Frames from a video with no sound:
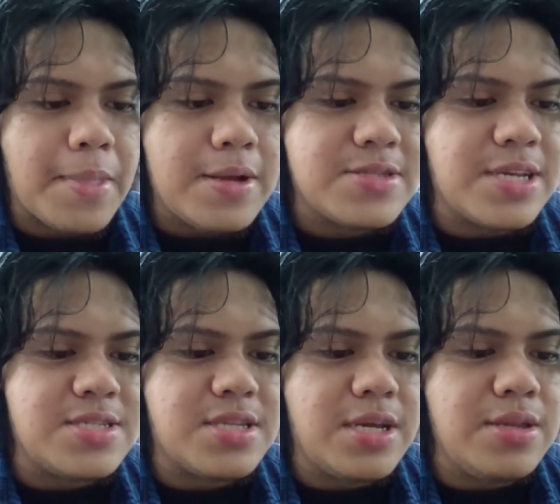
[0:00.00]

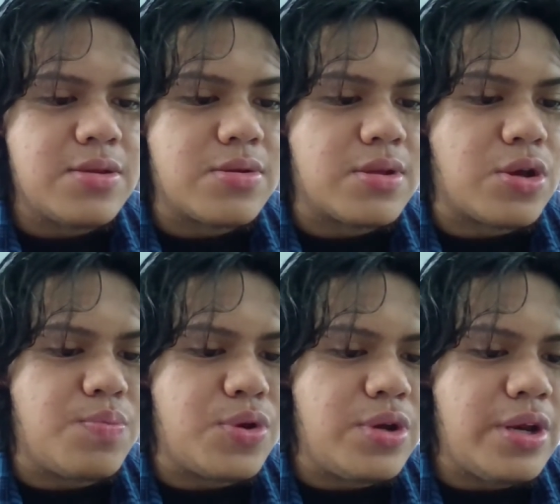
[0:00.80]
Since then, the
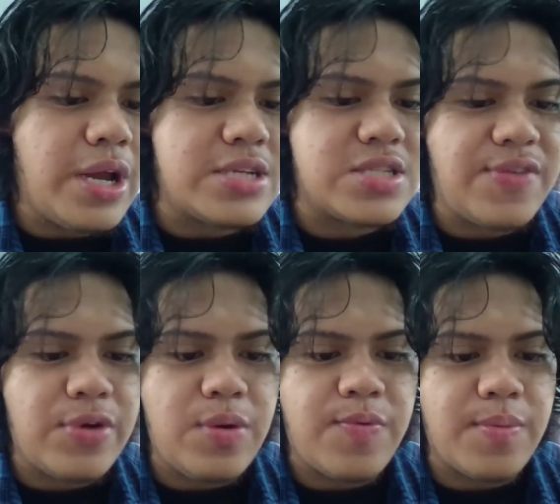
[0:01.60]
computer has
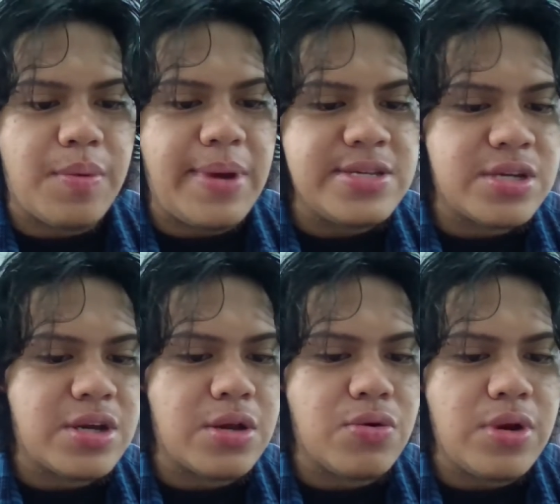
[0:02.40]
developed from a basic
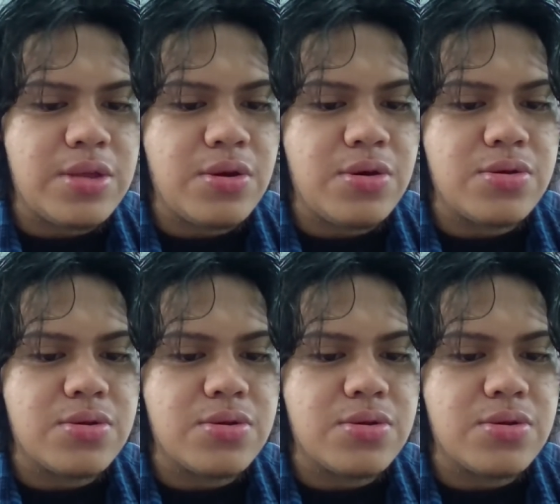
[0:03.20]
calculator,